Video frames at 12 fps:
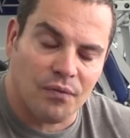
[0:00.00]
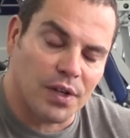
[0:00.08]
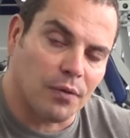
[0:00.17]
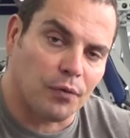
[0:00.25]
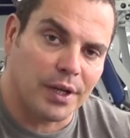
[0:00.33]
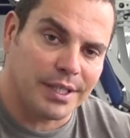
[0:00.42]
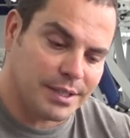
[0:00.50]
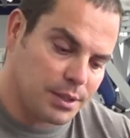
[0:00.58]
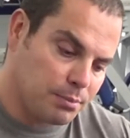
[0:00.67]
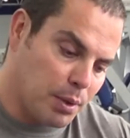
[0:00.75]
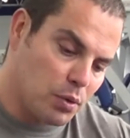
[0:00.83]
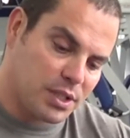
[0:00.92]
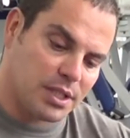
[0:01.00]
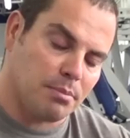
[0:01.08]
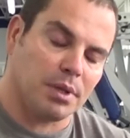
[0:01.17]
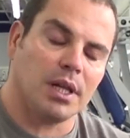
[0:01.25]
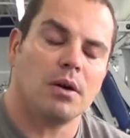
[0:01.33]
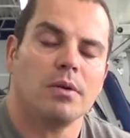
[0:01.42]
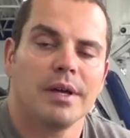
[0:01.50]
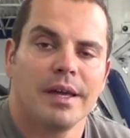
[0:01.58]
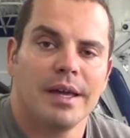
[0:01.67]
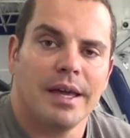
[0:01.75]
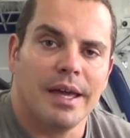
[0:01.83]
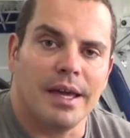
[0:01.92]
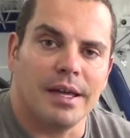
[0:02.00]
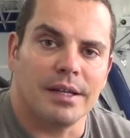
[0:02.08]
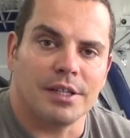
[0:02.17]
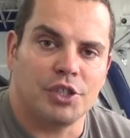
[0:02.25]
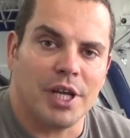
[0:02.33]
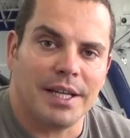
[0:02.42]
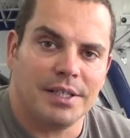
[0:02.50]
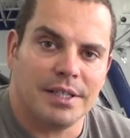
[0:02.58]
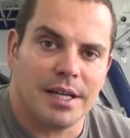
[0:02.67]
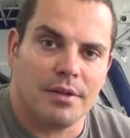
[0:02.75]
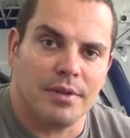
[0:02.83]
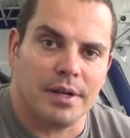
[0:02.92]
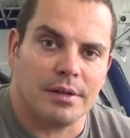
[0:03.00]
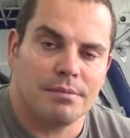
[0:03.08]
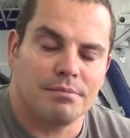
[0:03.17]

feel free to post them below, and I'll chat to you down there.